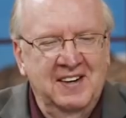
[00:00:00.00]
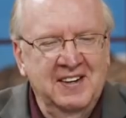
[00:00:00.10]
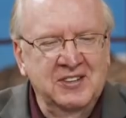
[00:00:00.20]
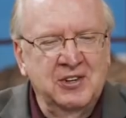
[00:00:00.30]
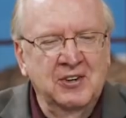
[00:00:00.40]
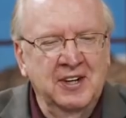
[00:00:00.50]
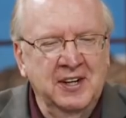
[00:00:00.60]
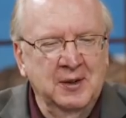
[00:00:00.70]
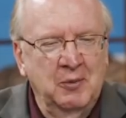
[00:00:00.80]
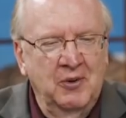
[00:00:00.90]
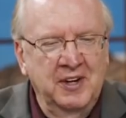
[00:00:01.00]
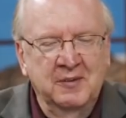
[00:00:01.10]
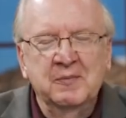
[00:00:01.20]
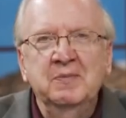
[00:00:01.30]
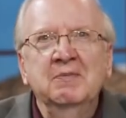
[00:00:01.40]
it's early in the
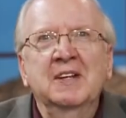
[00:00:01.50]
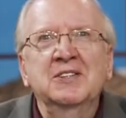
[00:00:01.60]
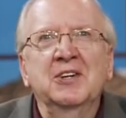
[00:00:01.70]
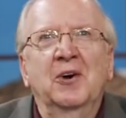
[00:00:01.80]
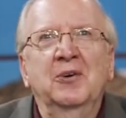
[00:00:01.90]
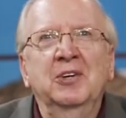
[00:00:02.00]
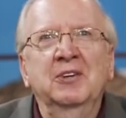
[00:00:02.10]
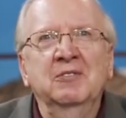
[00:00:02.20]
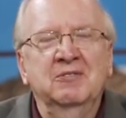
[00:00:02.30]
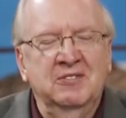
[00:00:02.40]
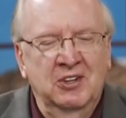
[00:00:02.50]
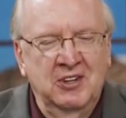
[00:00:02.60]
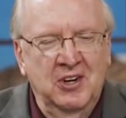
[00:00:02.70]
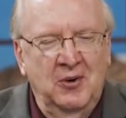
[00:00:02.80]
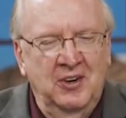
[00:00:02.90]
morning, so you can
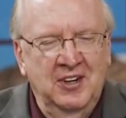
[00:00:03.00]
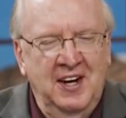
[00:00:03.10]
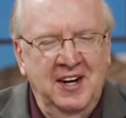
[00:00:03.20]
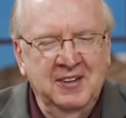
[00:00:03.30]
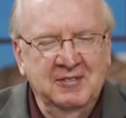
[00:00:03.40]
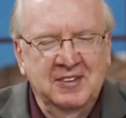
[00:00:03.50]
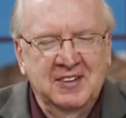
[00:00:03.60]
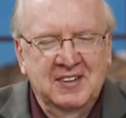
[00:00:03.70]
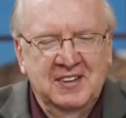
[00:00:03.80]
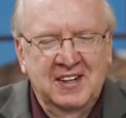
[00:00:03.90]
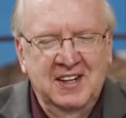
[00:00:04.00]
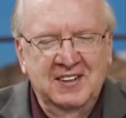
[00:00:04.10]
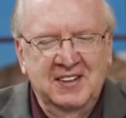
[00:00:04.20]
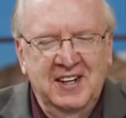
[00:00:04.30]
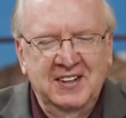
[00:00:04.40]
go online
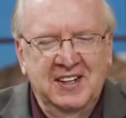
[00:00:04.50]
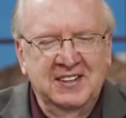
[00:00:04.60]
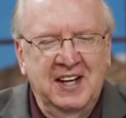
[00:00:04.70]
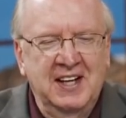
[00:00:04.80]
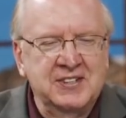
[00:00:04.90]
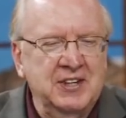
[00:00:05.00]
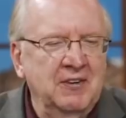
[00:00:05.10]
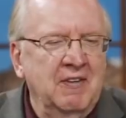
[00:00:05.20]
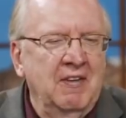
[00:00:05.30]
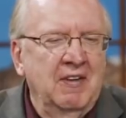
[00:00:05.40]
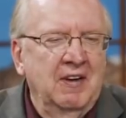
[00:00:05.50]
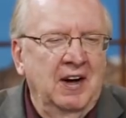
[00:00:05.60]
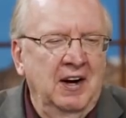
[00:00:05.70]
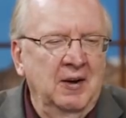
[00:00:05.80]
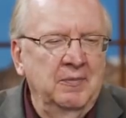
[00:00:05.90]
and get that. So
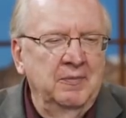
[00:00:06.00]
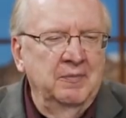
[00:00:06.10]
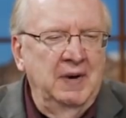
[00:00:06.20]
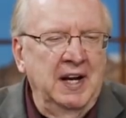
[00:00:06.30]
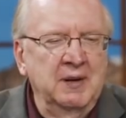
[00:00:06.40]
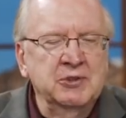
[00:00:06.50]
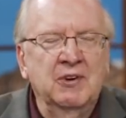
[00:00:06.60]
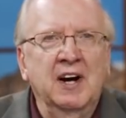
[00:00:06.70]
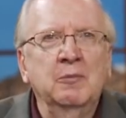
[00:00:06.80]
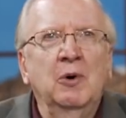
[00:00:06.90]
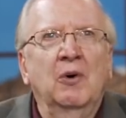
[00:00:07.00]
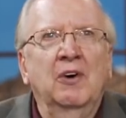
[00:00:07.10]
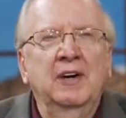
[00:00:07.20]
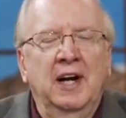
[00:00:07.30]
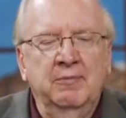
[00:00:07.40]
my name is Greg
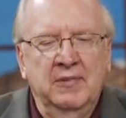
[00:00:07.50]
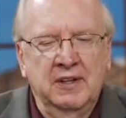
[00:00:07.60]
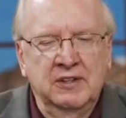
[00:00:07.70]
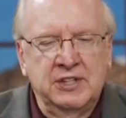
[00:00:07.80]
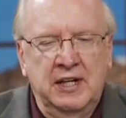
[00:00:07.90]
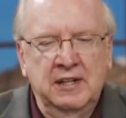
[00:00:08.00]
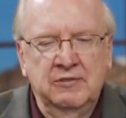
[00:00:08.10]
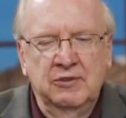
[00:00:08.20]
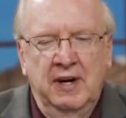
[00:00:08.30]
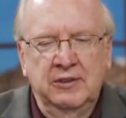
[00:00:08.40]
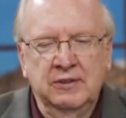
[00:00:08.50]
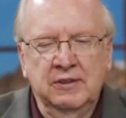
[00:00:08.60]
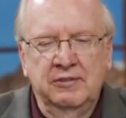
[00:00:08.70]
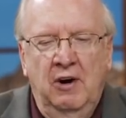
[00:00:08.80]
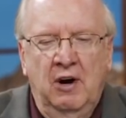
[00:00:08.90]
Moore, and I'm the Executive
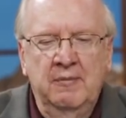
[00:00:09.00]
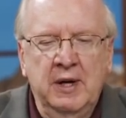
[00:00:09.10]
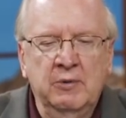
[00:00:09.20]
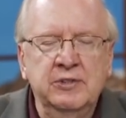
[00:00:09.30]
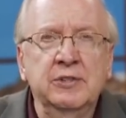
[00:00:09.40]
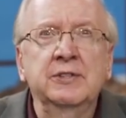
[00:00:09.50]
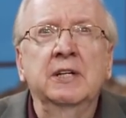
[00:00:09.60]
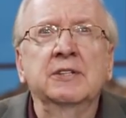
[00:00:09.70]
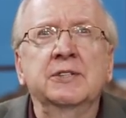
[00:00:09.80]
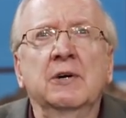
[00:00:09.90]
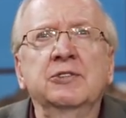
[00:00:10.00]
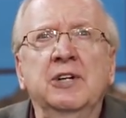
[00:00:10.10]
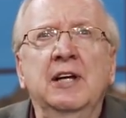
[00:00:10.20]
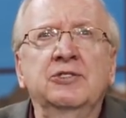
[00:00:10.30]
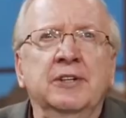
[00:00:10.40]
Director of ARMI, which is the
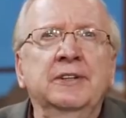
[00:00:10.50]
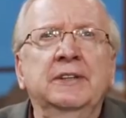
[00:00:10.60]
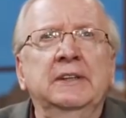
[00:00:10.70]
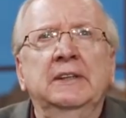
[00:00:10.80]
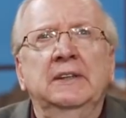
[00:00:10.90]
Association